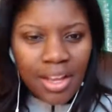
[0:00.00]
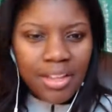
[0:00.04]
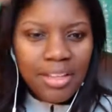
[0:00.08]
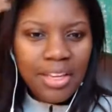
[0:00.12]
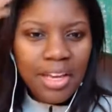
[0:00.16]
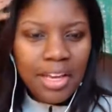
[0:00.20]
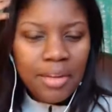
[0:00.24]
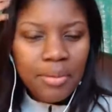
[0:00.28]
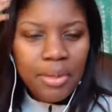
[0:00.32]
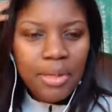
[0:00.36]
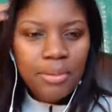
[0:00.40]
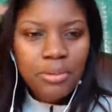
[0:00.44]

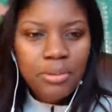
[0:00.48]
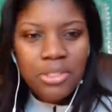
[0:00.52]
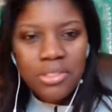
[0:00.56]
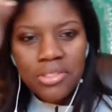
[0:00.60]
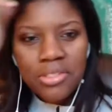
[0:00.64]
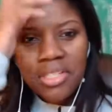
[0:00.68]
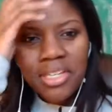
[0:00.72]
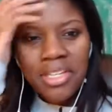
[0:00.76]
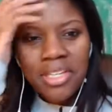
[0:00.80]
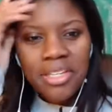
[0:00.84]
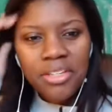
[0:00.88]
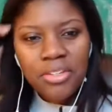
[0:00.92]
Yeah, I mean, I'm
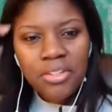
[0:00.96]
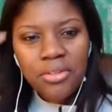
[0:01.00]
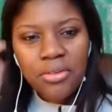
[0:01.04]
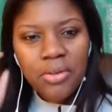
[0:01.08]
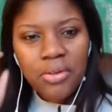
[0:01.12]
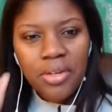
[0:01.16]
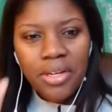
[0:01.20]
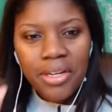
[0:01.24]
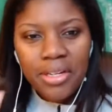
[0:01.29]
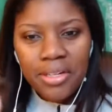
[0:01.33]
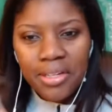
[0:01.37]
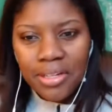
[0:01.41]
just saying,
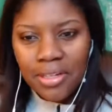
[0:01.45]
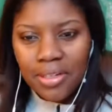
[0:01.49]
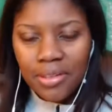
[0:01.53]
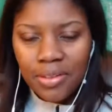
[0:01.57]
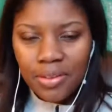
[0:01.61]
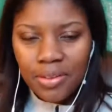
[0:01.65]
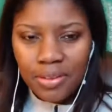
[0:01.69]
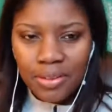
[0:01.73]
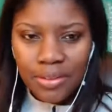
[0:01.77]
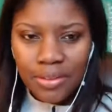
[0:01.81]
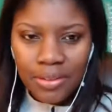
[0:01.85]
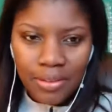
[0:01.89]

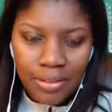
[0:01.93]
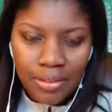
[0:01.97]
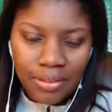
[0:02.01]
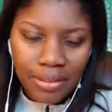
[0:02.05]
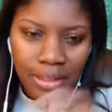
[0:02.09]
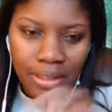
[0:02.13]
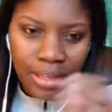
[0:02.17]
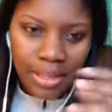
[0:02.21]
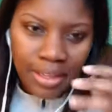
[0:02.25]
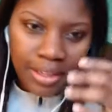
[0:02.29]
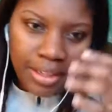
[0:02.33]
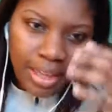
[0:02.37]

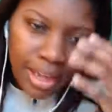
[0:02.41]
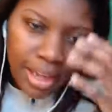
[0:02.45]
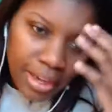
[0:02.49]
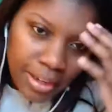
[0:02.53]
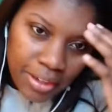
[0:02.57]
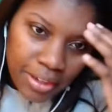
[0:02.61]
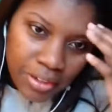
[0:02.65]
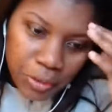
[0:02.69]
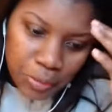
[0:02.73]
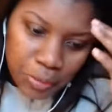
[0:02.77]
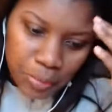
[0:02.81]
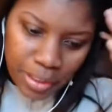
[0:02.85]

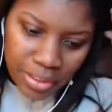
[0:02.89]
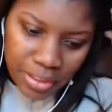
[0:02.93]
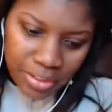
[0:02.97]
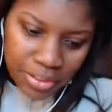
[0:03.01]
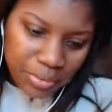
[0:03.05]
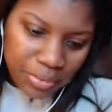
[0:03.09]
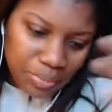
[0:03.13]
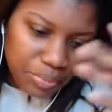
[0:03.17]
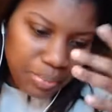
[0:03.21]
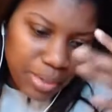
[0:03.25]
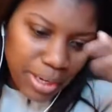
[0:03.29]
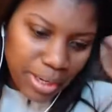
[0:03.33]
I
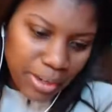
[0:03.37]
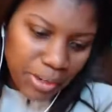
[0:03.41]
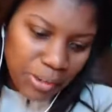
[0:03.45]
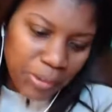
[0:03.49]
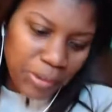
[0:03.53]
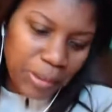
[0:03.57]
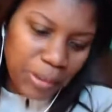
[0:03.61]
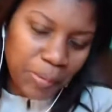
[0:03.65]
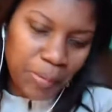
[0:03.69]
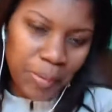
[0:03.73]
expected better.